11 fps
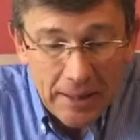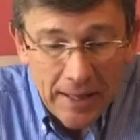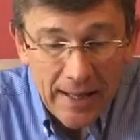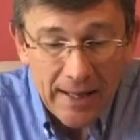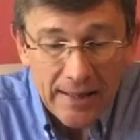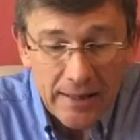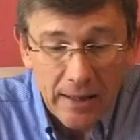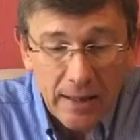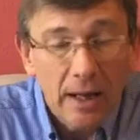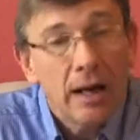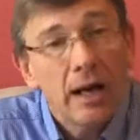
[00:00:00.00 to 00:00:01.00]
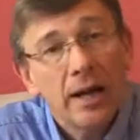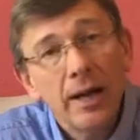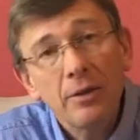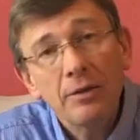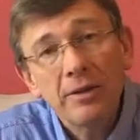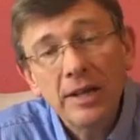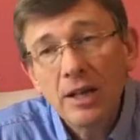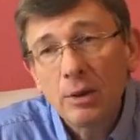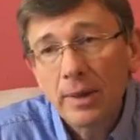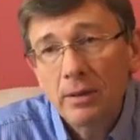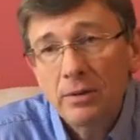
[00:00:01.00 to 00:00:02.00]
And uh, another thing
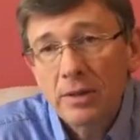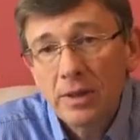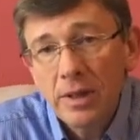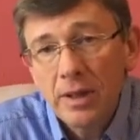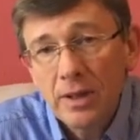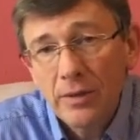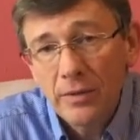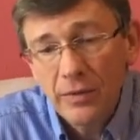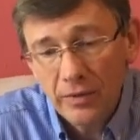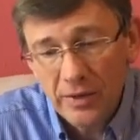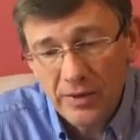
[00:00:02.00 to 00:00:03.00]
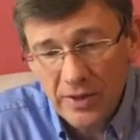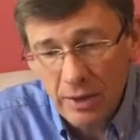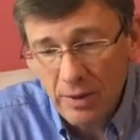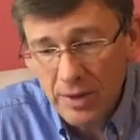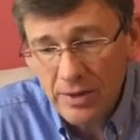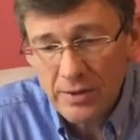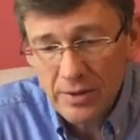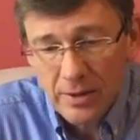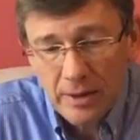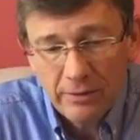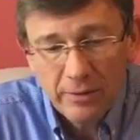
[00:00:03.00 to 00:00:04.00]
about these this series
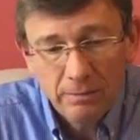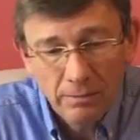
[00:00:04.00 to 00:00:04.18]
of